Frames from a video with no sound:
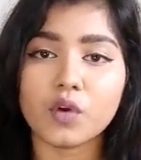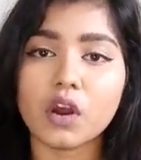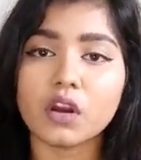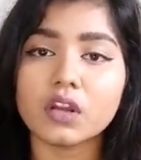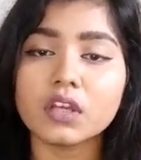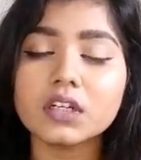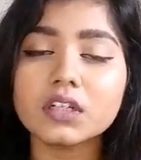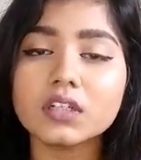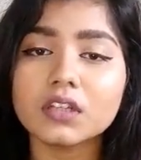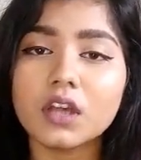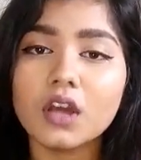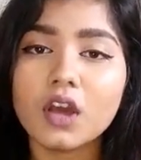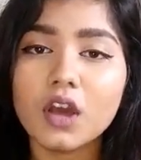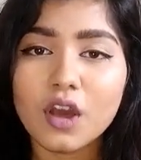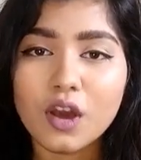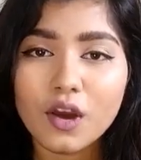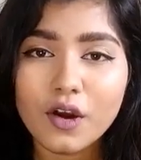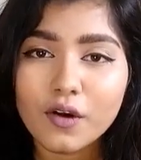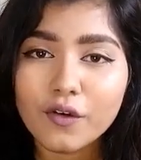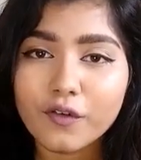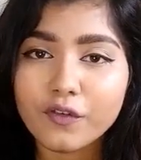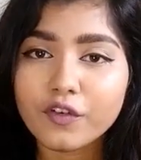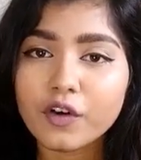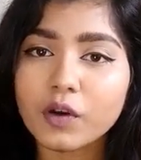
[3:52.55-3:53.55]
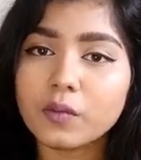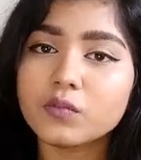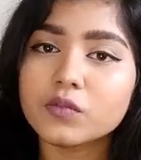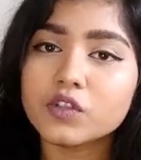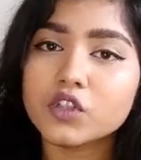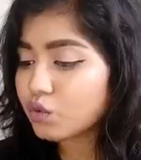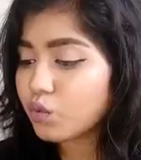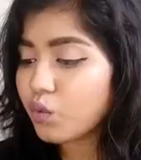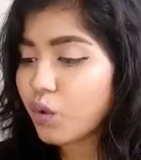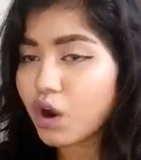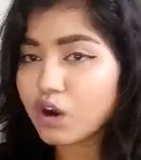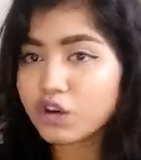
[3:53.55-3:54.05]
product from
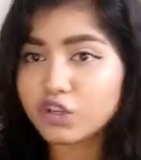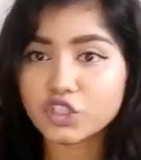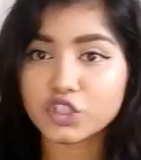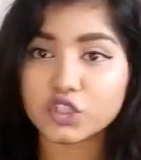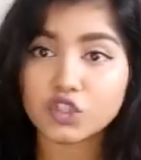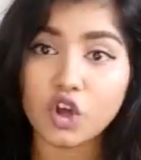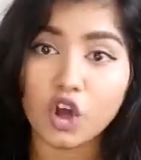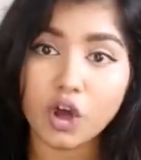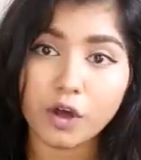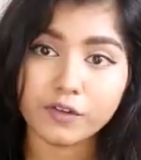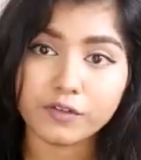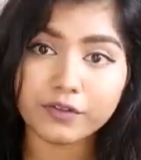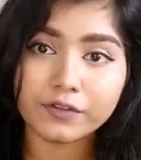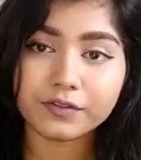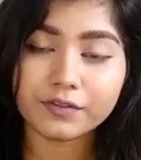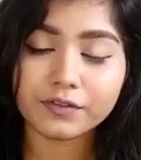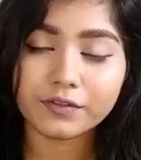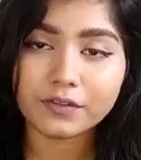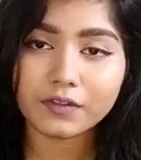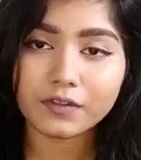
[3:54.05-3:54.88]
Squarescough.